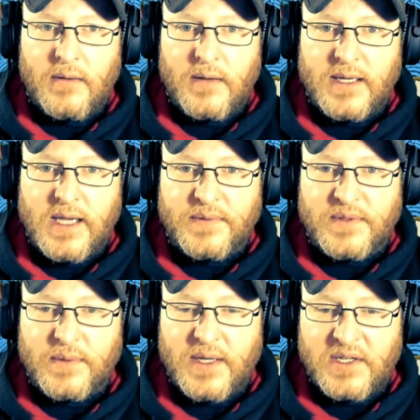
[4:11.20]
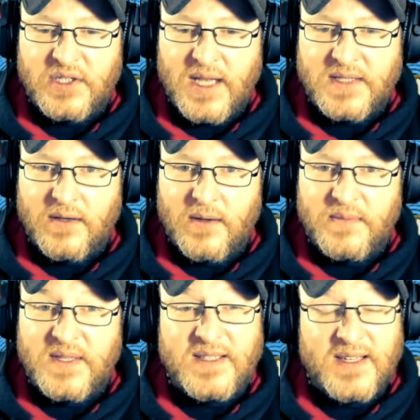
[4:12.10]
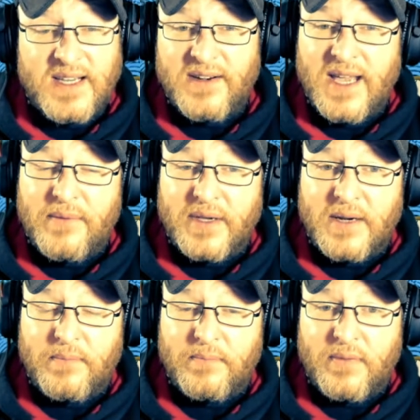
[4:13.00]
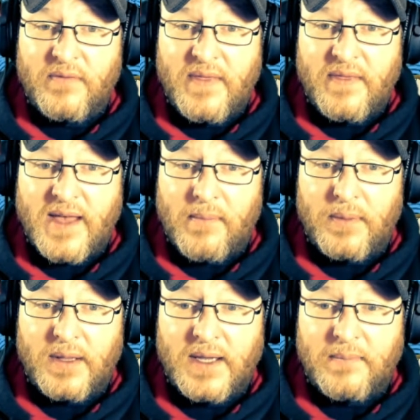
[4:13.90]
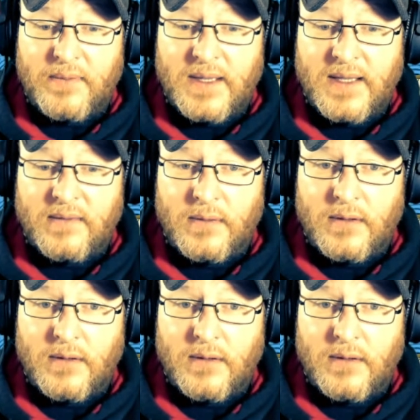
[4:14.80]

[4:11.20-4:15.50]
Okay, so we're going to Shatter Homesteads in here again. We're going to prevent that Blight placement.